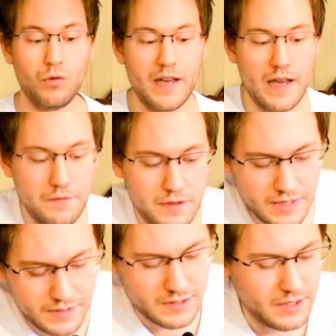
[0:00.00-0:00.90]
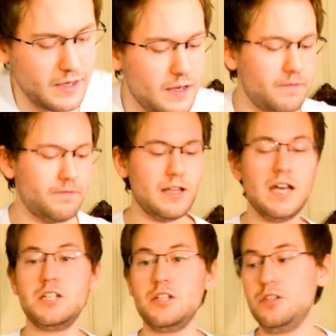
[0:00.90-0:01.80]
We have the entire
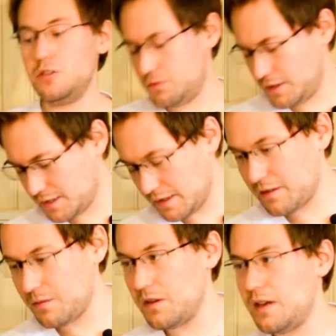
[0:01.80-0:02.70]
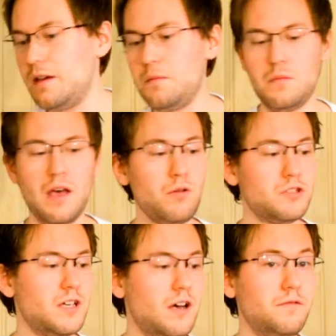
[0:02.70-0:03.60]
flash unit
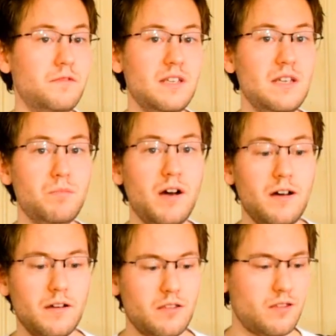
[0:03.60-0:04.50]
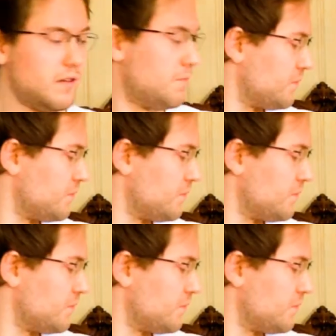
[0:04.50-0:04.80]
out of the box.